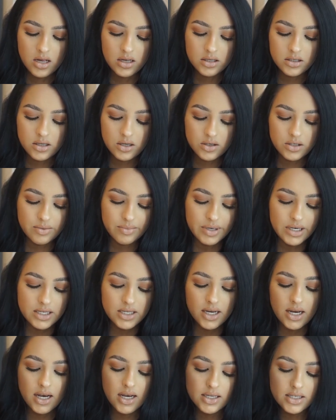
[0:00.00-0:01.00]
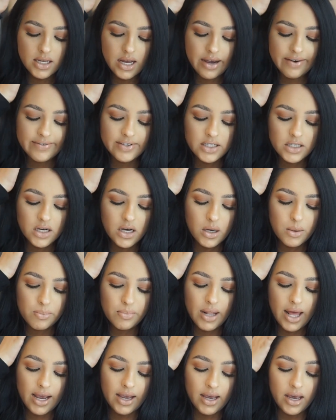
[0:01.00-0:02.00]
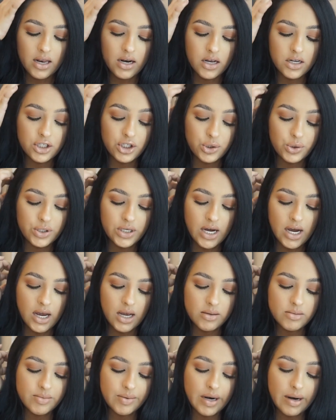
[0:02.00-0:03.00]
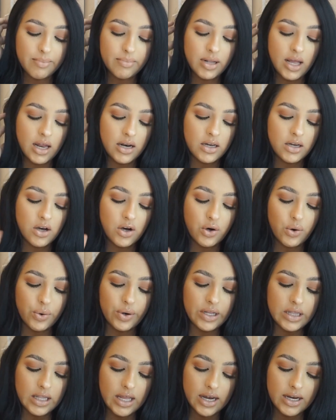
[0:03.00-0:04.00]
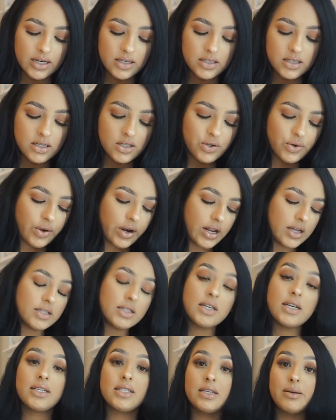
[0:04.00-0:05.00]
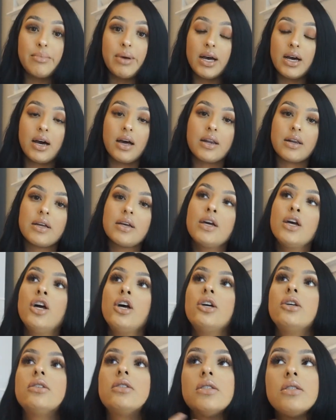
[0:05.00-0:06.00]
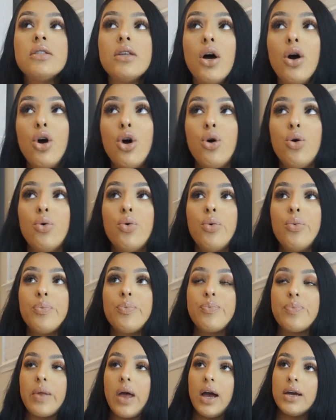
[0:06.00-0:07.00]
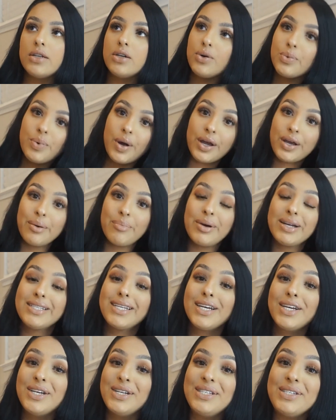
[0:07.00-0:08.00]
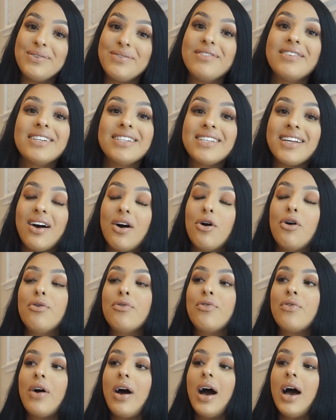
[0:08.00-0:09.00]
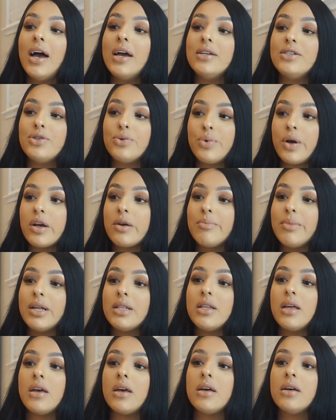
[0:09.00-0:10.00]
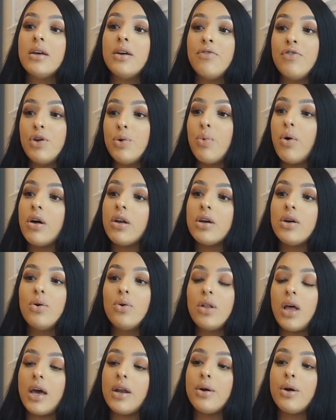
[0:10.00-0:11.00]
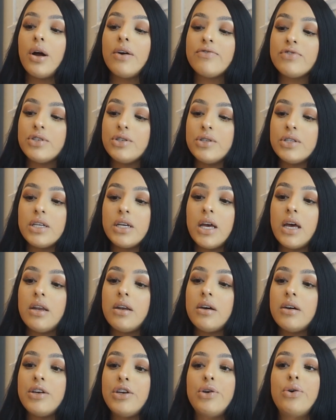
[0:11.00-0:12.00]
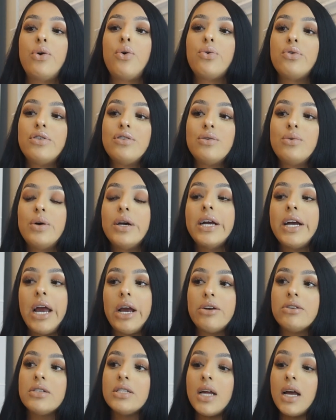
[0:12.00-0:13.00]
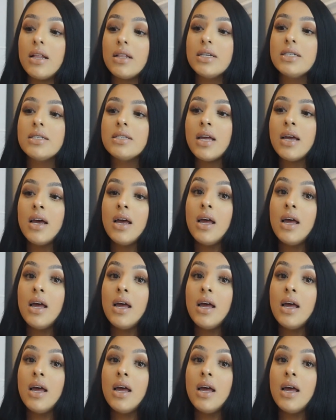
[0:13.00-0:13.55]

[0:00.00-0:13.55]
So somebody says, I've done black henna 2 times, but I'm planning on going light. ¿Tú crees que sí me agarre? So I don't recommend that you do it yourself. I do recommend that if you want to go lighter after using henna, you go to a hairstylist.